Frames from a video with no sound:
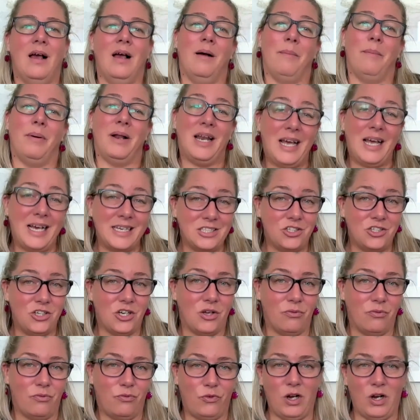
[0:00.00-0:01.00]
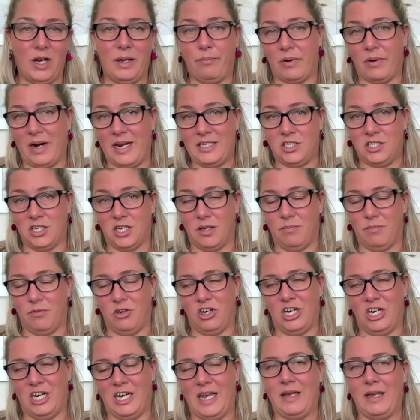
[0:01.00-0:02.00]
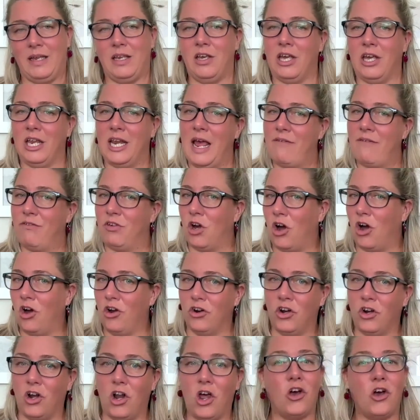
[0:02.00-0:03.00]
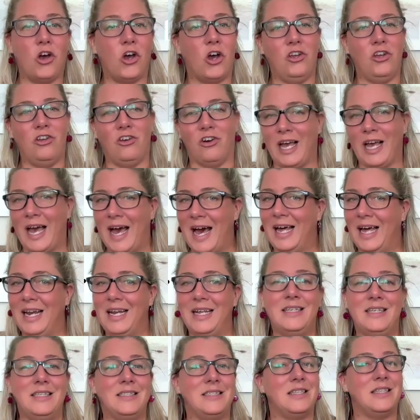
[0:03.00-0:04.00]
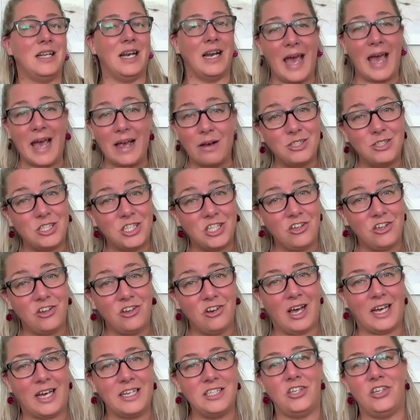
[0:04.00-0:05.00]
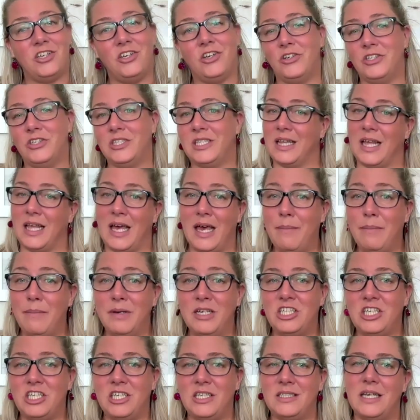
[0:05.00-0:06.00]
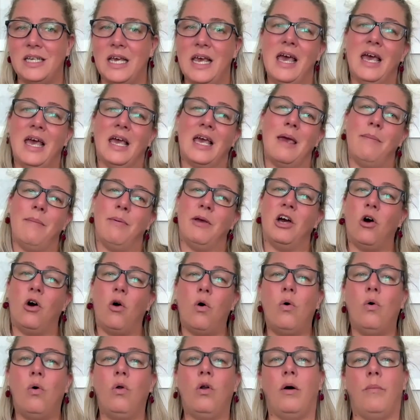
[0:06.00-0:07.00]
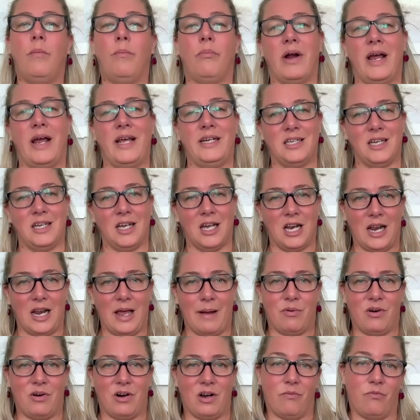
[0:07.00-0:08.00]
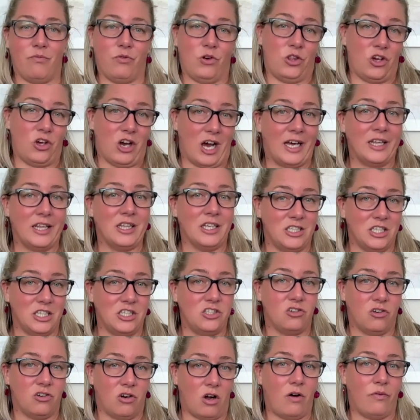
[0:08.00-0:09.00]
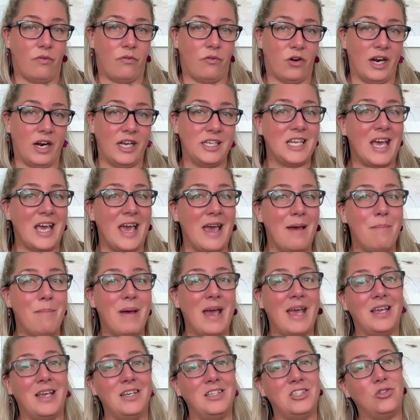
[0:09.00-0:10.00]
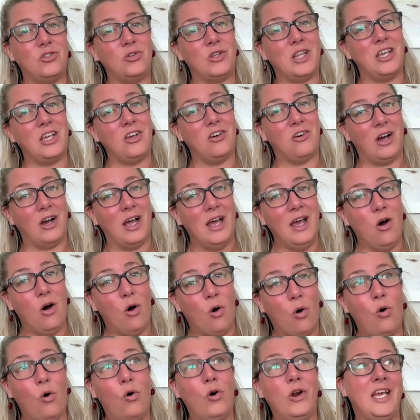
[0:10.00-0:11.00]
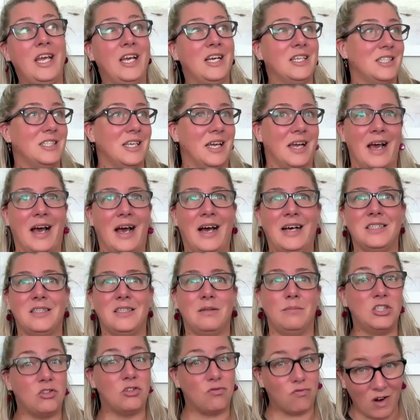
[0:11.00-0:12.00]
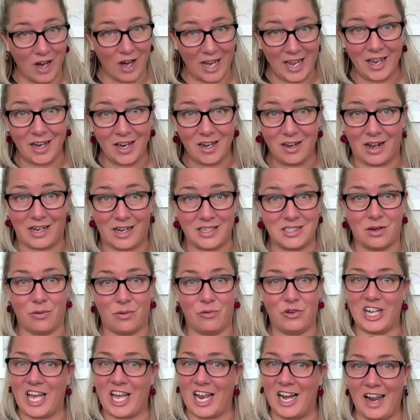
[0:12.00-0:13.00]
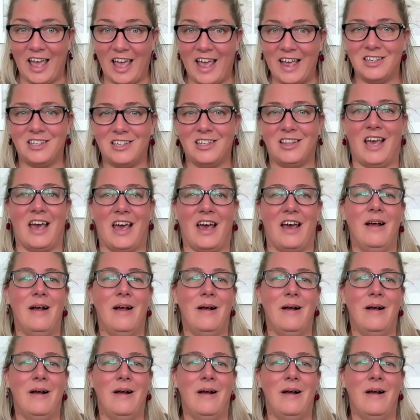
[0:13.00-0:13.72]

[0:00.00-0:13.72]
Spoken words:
Plus, you can fully brand your community. You can have your own logo, your colors, the language that you like to use, and the images, keeping it all on brand and collaborative with your other digital offerings, and making sure that your audience and customers recognize it when they land there.